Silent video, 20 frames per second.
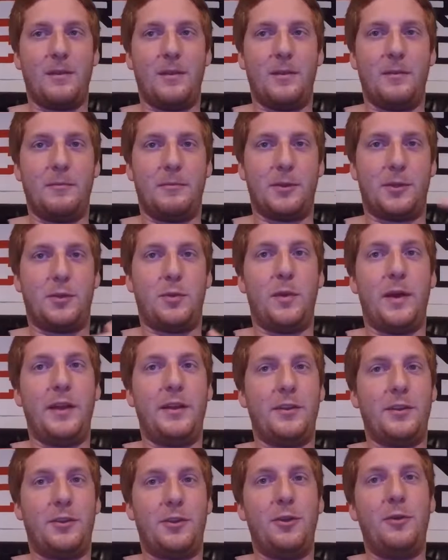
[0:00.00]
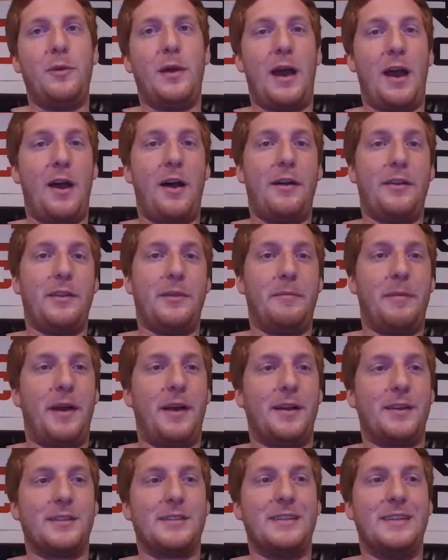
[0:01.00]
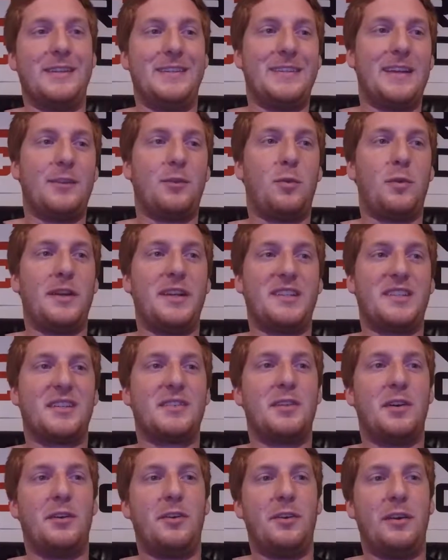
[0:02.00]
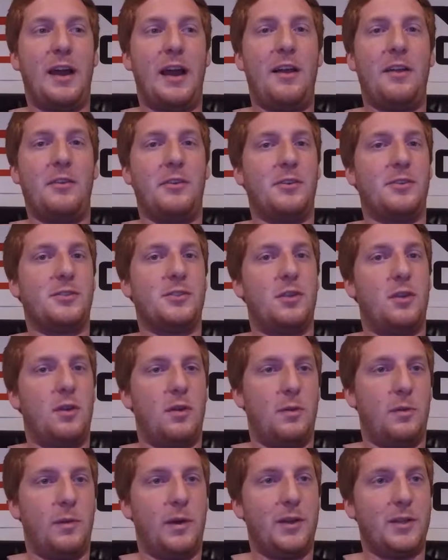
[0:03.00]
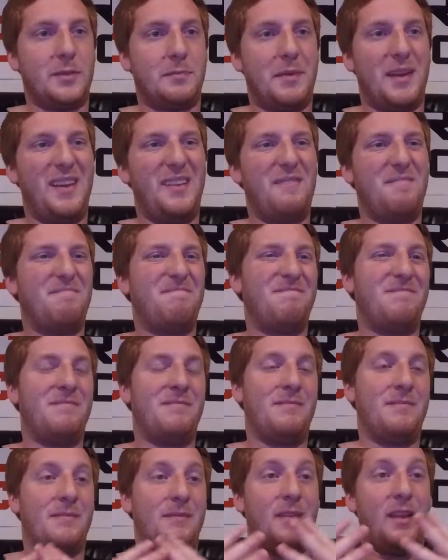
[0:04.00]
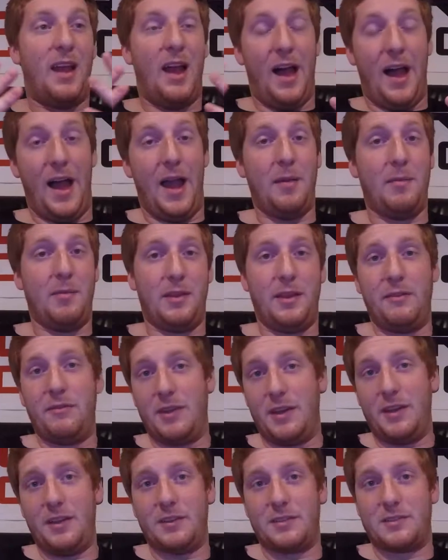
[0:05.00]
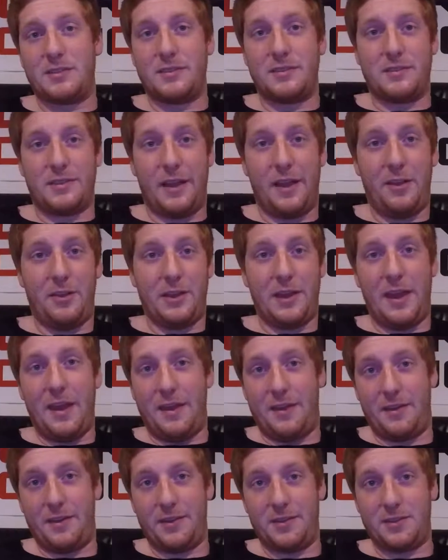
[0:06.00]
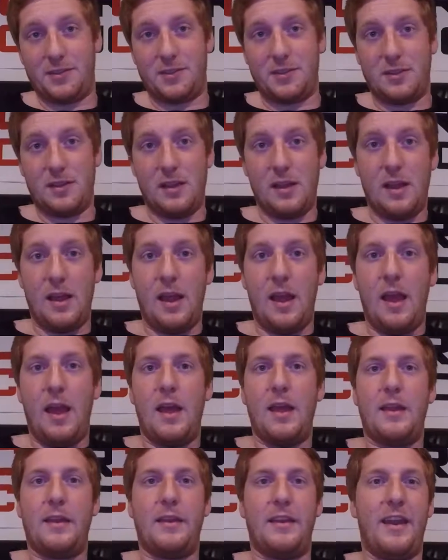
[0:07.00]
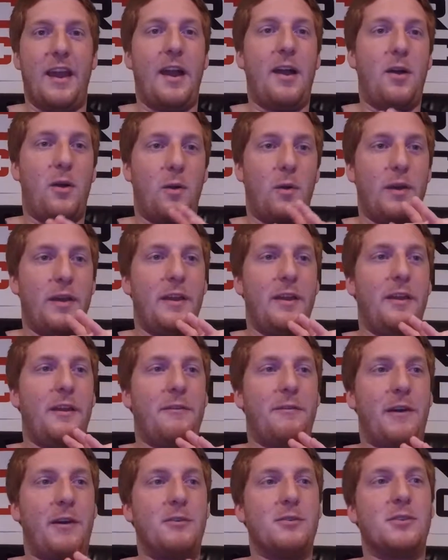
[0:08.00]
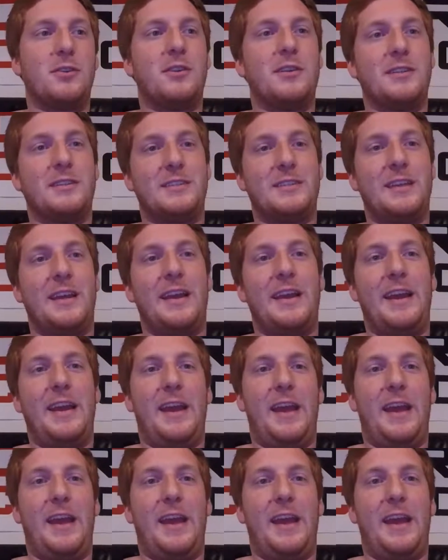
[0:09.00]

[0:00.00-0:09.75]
between the two out of the box, is that $2,600 well spent? I believe it is. Hell yeah, it is. Now, if I was going to say,